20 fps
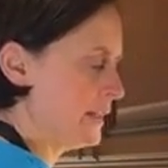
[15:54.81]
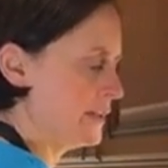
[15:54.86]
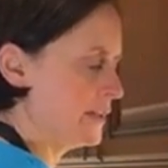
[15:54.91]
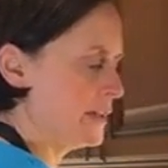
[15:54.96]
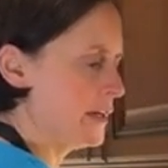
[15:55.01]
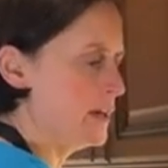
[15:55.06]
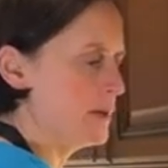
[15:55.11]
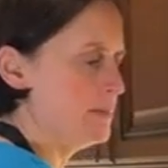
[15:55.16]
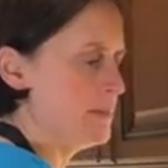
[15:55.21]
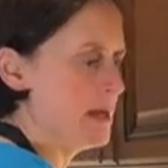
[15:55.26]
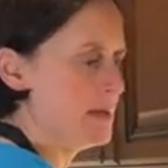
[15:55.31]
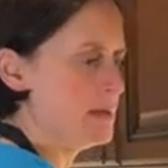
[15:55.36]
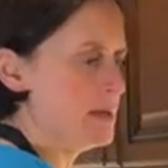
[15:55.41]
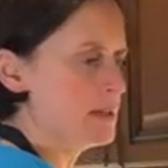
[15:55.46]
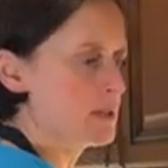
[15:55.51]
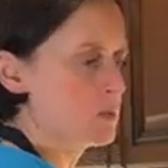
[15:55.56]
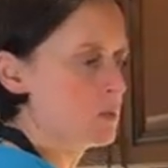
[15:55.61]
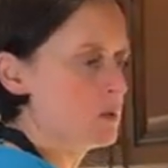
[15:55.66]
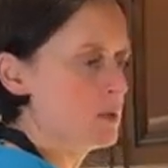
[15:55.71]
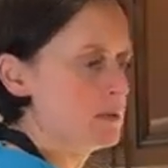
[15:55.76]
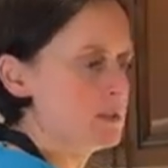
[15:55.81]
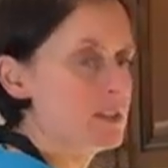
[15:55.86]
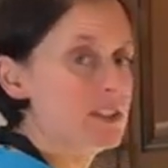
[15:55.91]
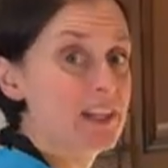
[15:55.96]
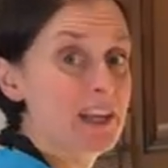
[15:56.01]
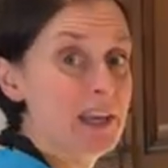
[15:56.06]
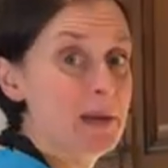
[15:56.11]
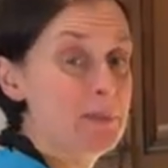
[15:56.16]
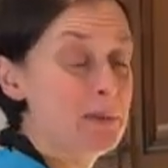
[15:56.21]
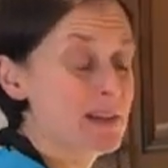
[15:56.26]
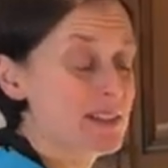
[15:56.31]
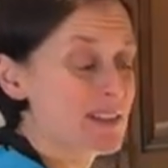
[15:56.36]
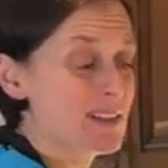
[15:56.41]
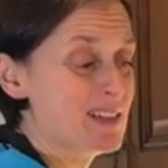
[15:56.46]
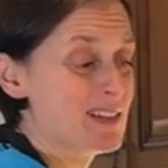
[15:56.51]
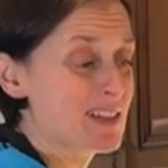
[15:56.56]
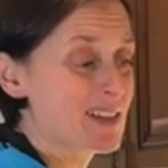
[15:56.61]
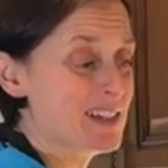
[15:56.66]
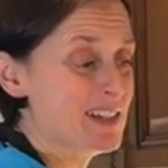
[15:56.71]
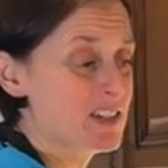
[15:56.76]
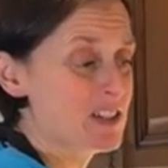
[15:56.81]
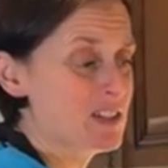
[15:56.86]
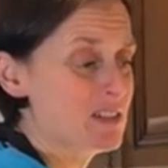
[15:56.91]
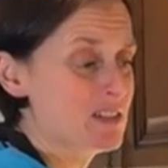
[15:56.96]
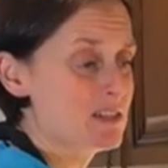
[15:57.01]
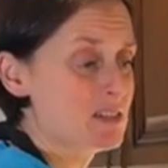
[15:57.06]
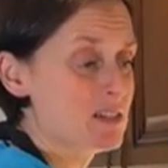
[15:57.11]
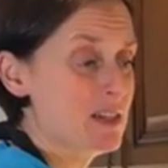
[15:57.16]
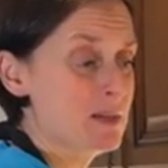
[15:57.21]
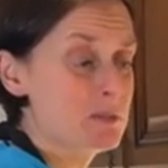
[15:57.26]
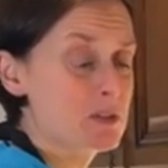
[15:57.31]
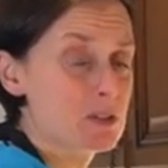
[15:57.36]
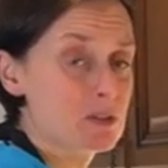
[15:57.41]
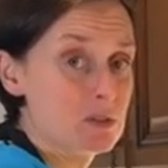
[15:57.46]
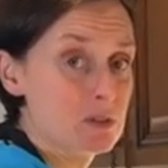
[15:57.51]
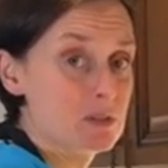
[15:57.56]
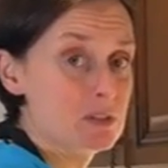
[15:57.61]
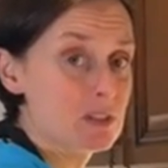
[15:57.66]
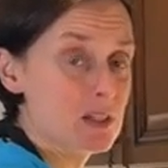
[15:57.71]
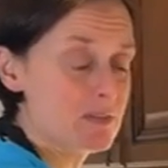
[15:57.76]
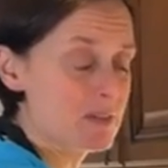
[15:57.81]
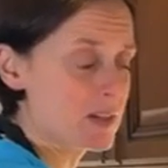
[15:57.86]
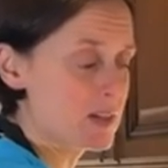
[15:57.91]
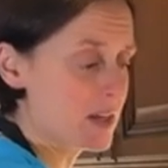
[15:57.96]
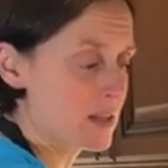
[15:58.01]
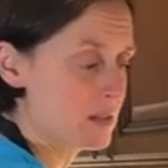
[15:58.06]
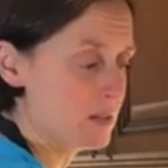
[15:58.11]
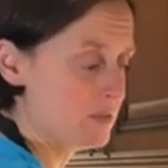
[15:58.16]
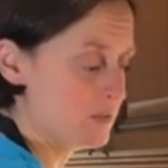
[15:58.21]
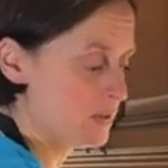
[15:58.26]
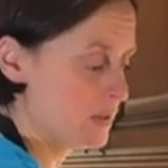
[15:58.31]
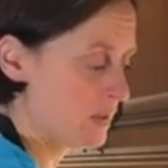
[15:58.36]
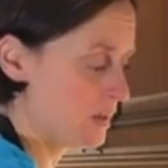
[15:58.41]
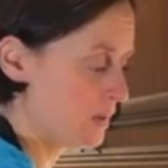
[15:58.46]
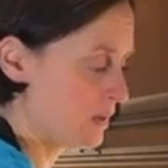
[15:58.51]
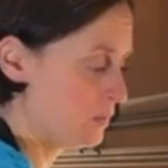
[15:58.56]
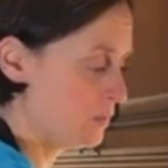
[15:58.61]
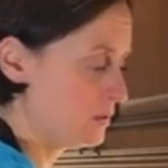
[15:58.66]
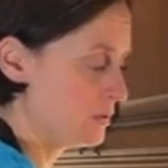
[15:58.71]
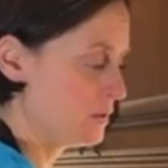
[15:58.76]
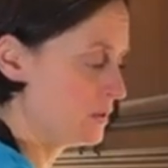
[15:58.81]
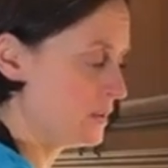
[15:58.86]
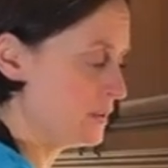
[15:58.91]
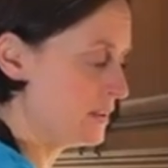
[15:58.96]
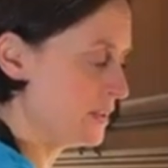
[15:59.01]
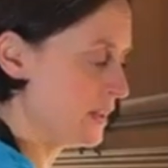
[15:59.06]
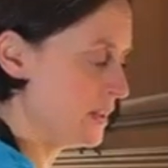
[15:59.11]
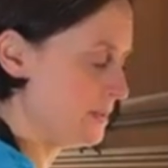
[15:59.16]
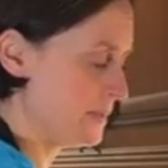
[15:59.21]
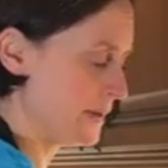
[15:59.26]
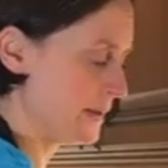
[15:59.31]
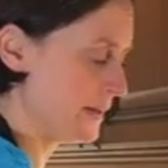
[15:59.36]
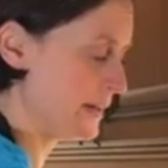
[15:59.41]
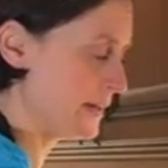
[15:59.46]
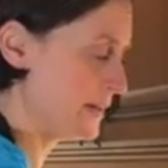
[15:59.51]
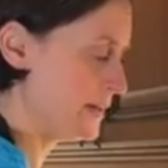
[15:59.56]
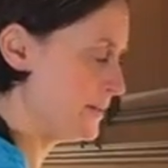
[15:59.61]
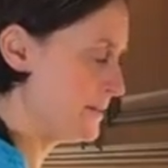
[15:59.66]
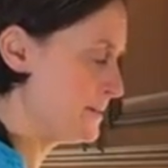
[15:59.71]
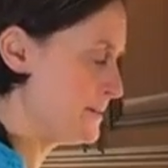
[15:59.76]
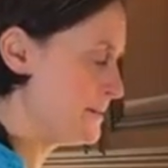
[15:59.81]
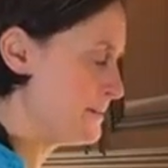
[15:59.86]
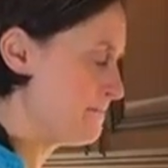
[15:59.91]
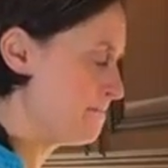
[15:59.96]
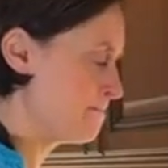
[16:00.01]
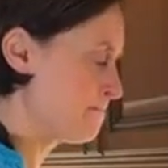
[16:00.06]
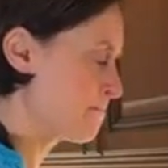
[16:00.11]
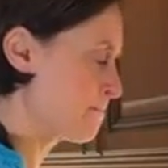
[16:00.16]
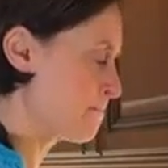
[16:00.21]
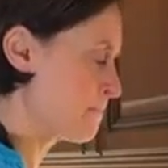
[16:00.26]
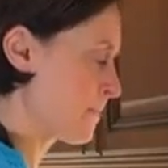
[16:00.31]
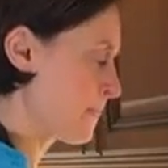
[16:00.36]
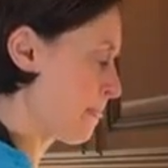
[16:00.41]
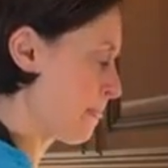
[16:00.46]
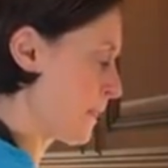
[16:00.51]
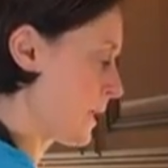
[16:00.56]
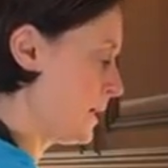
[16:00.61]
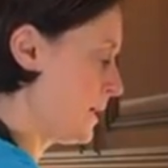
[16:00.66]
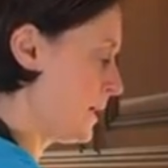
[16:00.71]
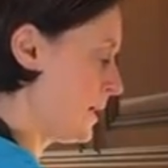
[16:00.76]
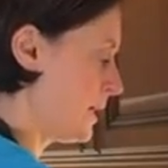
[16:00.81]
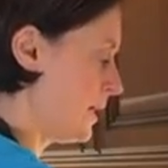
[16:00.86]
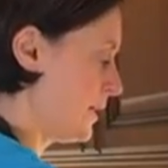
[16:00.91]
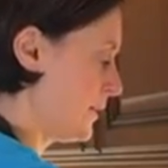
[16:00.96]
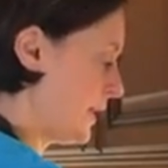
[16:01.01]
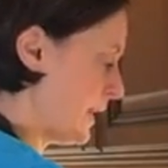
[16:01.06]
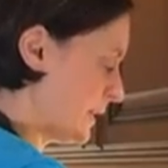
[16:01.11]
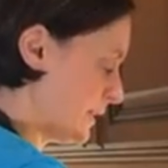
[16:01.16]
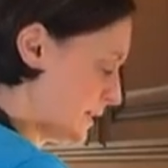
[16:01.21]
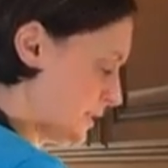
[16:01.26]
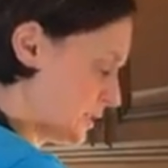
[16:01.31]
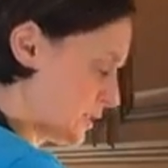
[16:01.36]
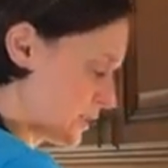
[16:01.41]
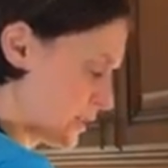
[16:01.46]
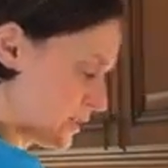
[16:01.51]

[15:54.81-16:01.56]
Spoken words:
I don't know, maybe it's one tip. Is it a kitchen tip to always have a kettle full of hot water nearby? That